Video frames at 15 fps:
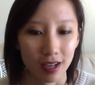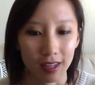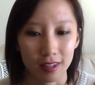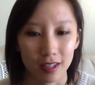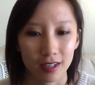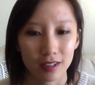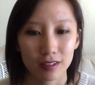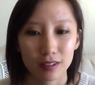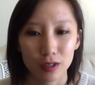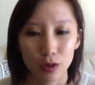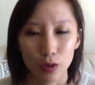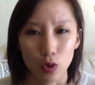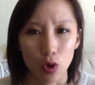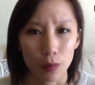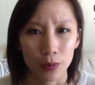and then go
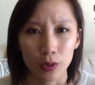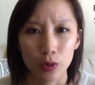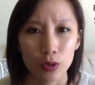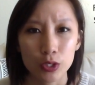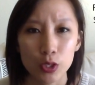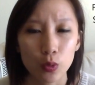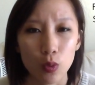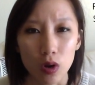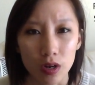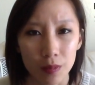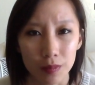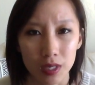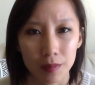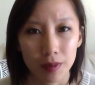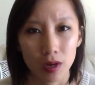to corporate, go to your welcome
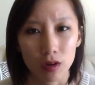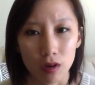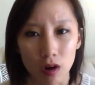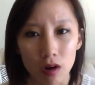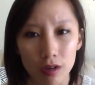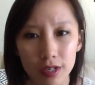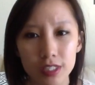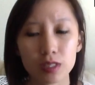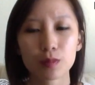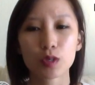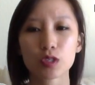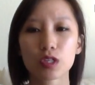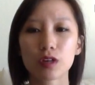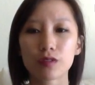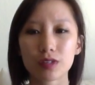email, call customer
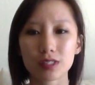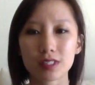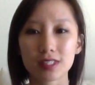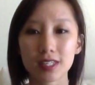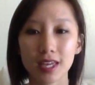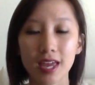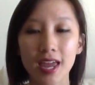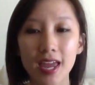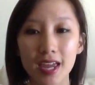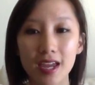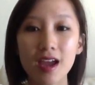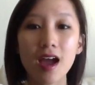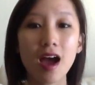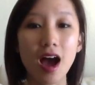service and say, hey,